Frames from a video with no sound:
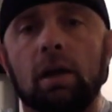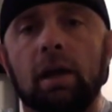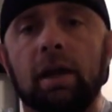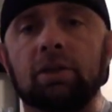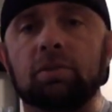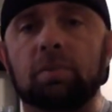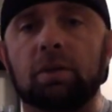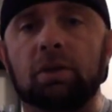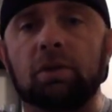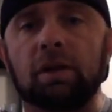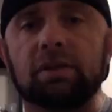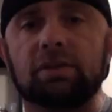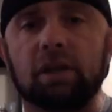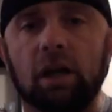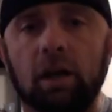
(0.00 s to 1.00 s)
and you
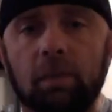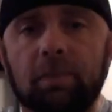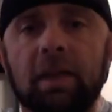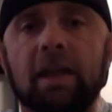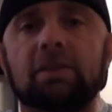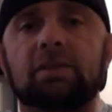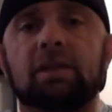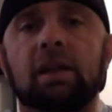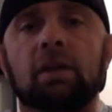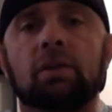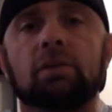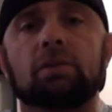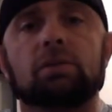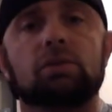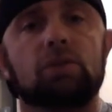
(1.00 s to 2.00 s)
progress up that
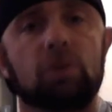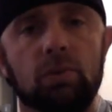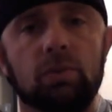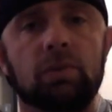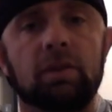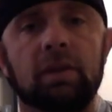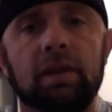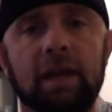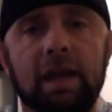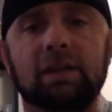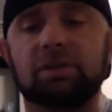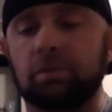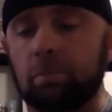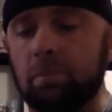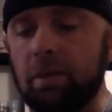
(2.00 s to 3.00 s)
scale to the
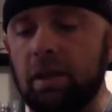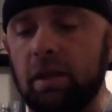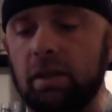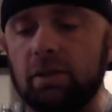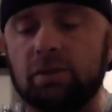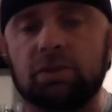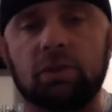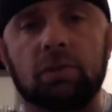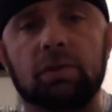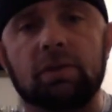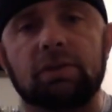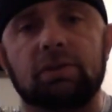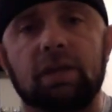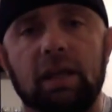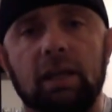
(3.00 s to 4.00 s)
next B. So the
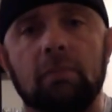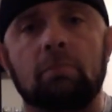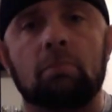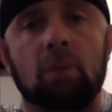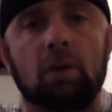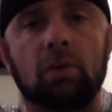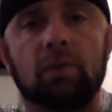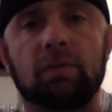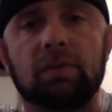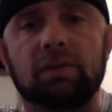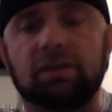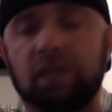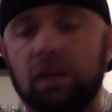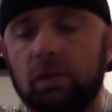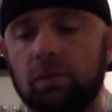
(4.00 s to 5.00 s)
second mode of the
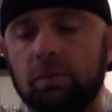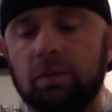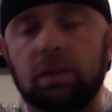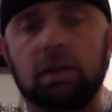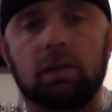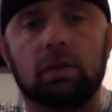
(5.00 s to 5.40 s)
scale would be,